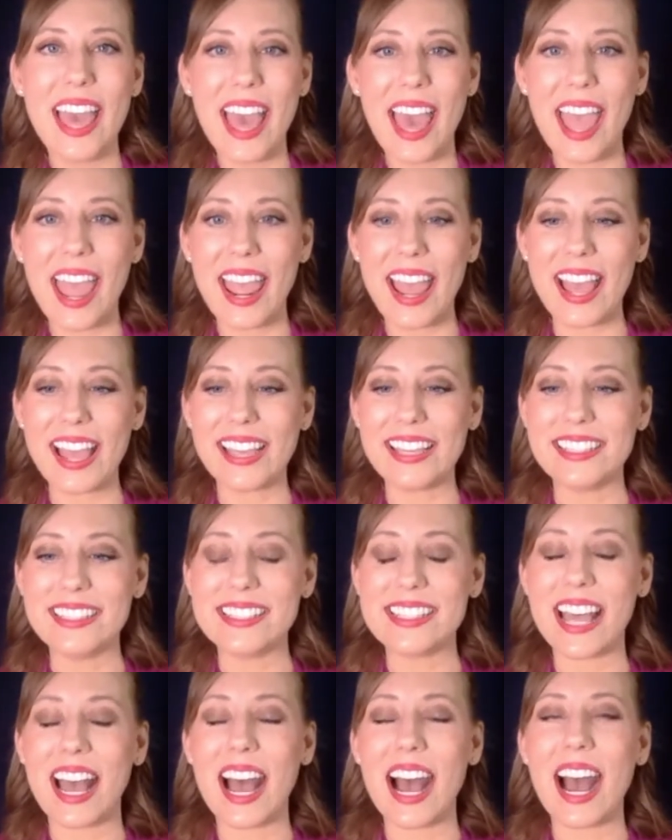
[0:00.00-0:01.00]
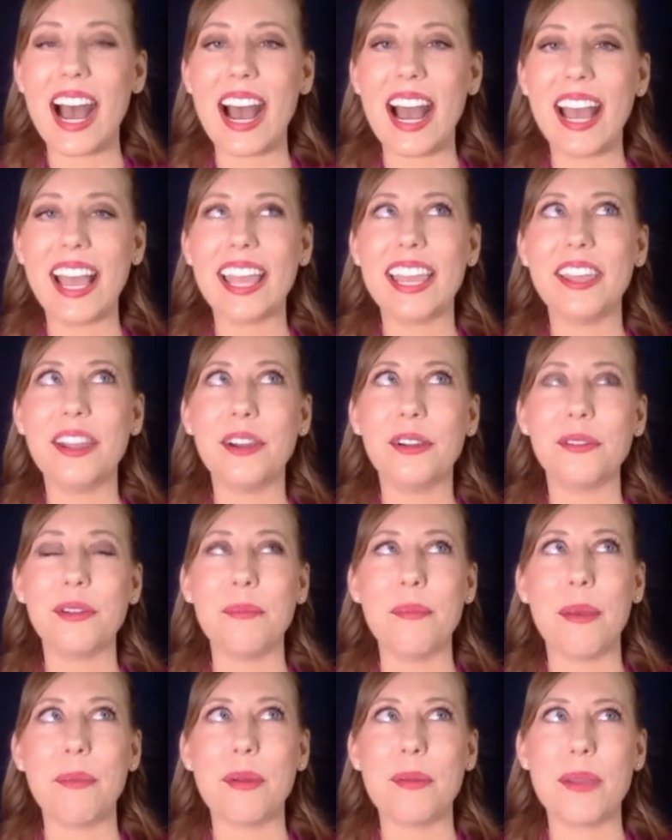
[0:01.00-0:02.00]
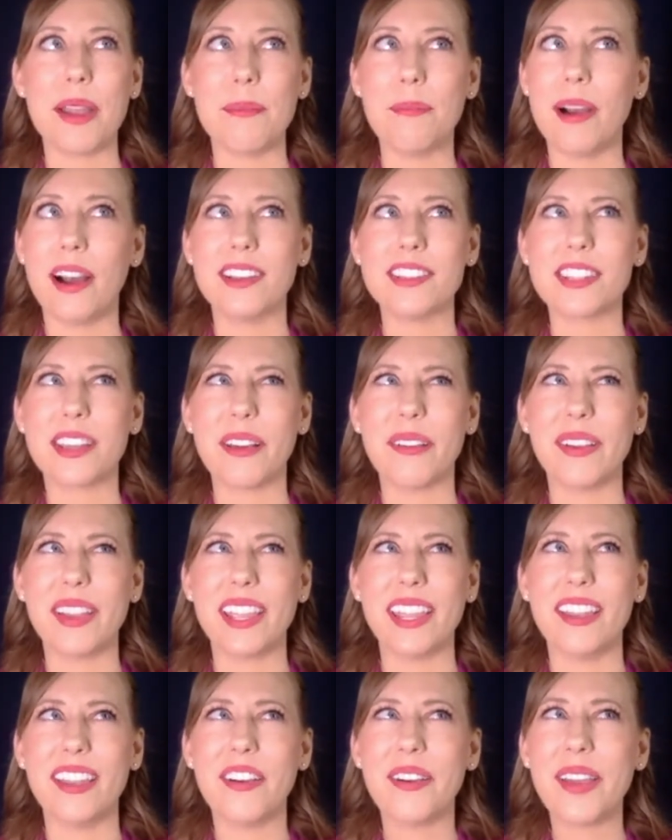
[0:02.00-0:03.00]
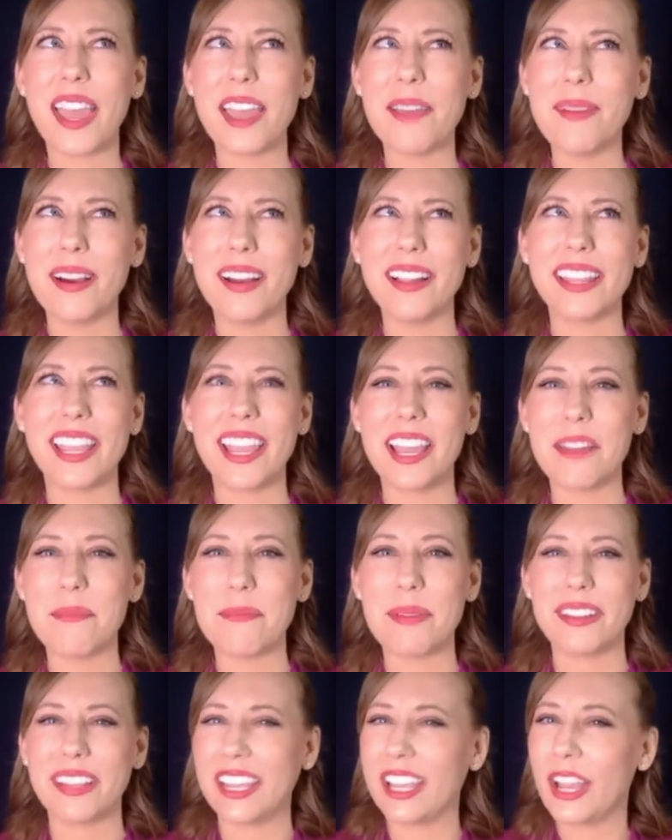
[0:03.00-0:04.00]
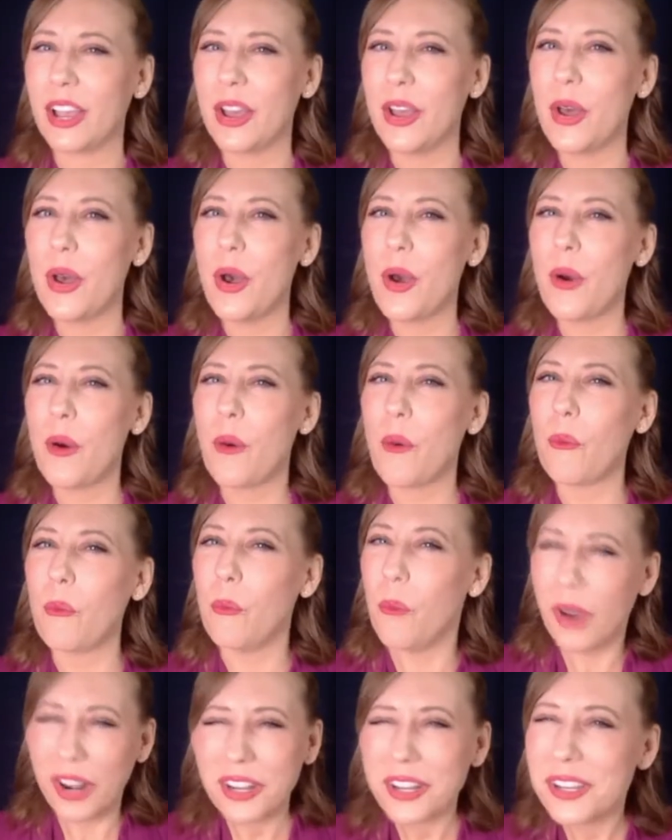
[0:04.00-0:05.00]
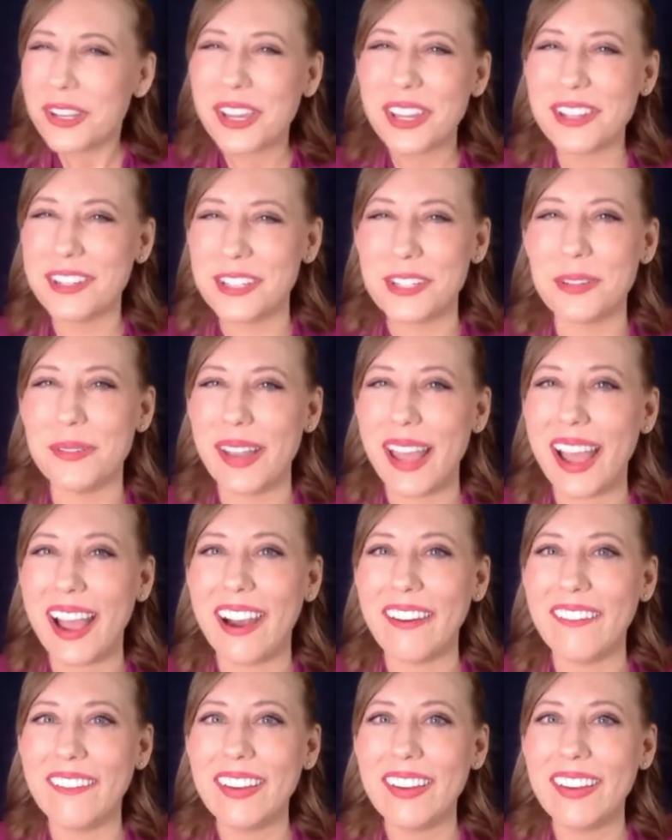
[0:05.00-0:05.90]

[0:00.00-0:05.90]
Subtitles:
And I remember my boss going, okay, Molly Ann, but like, what are you going to do now?